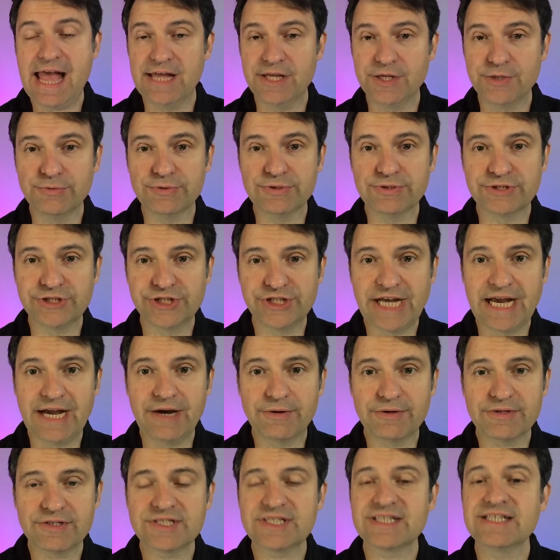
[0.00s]
annual
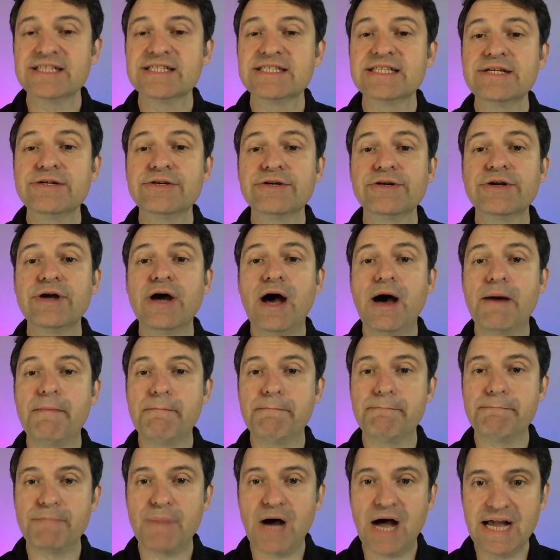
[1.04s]
shower. It's considered a
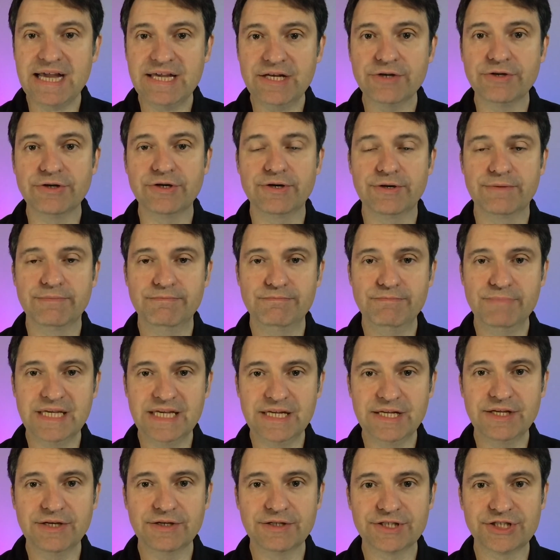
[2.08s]
minor
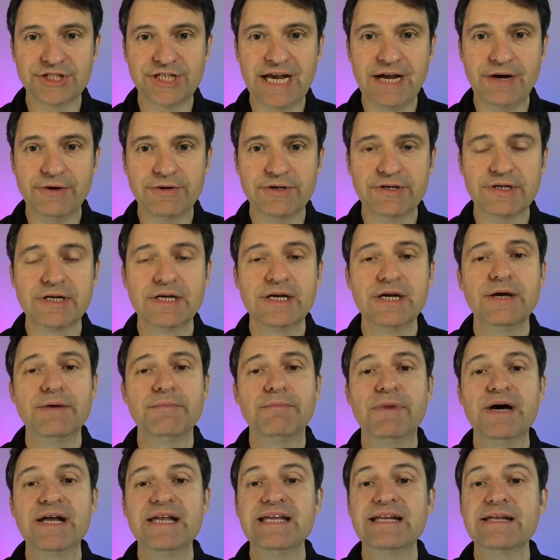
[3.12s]
meteor shower,
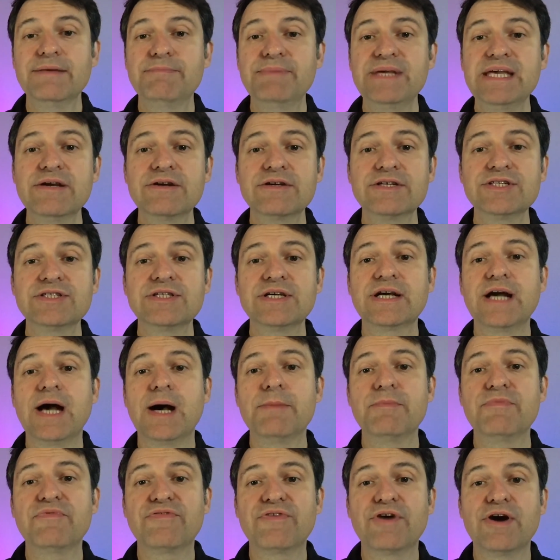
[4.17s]
but it appears to
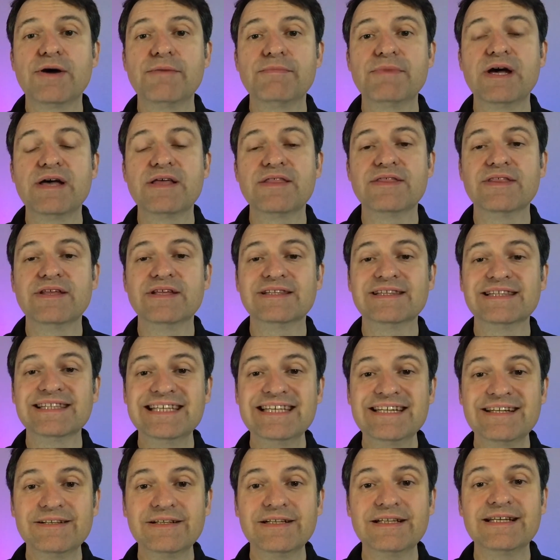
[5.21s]
come from the
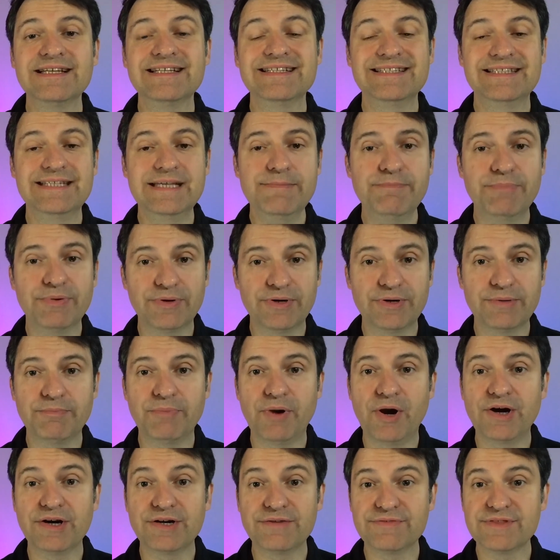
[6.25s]
Little Dipper
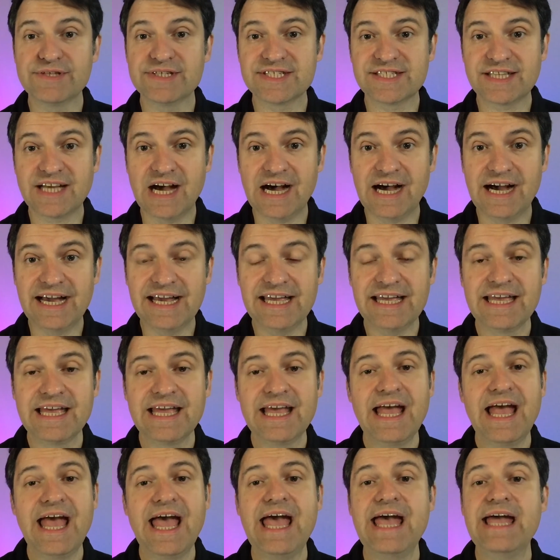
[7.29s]
part of the sky,
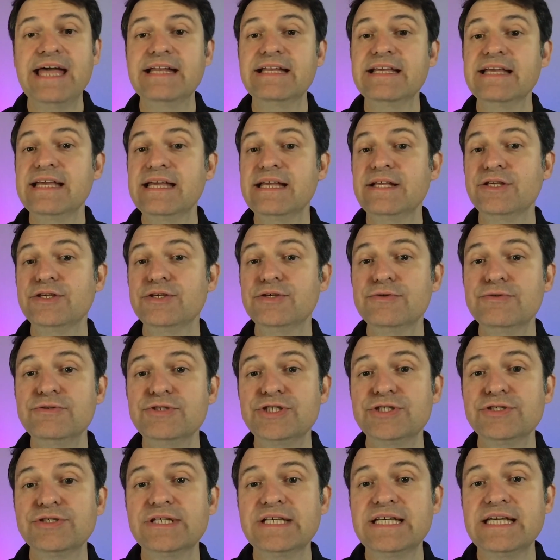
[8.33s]
and it
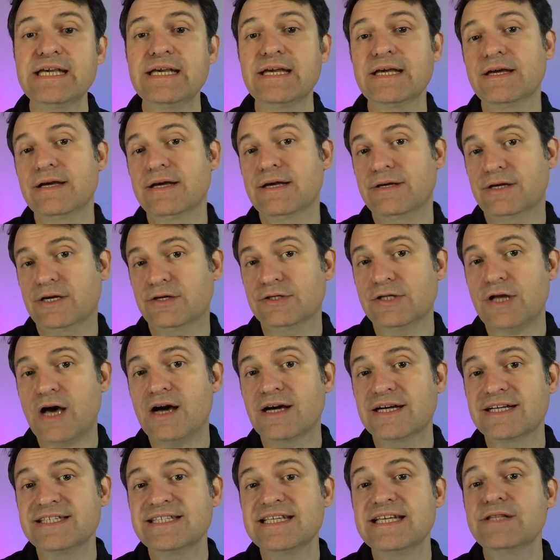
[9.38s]
usually
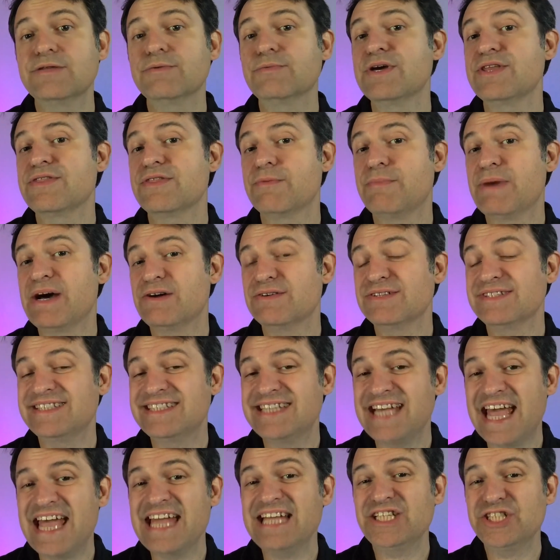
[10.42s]
clocks in with
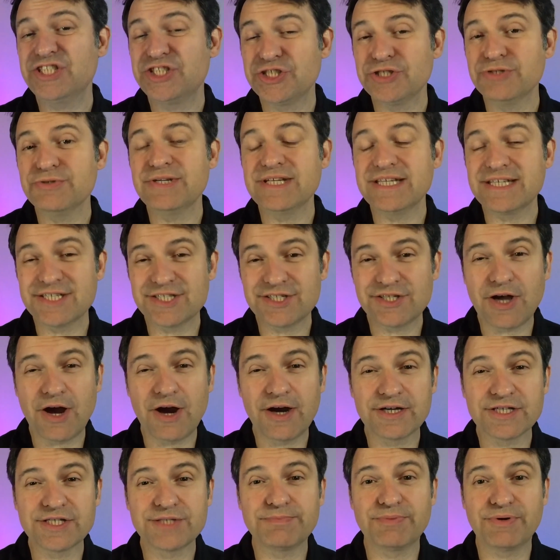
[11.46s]
about 10 shooting
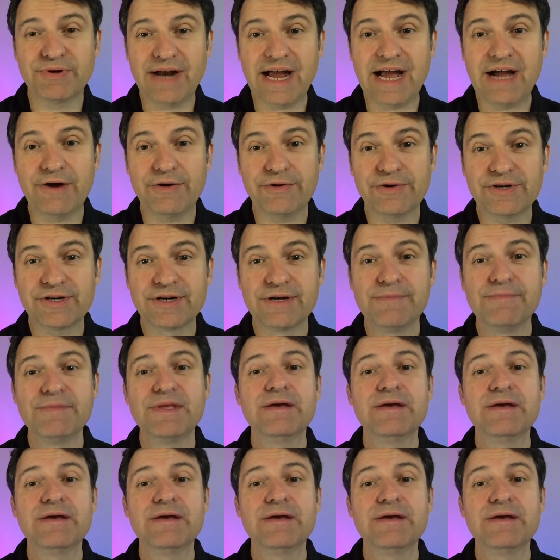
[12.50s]
stars per hour,